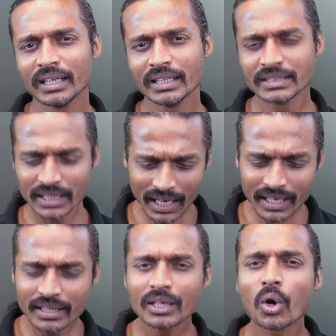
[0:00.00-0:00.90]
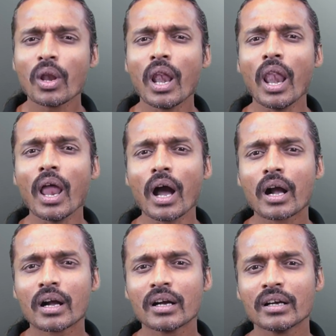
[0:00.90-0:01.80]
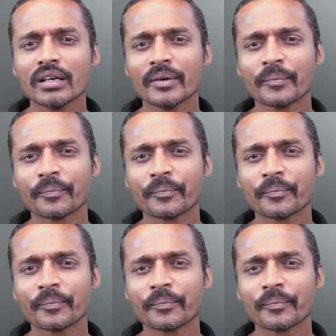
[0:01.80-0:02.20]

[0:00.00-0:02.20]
Is there anything called luck?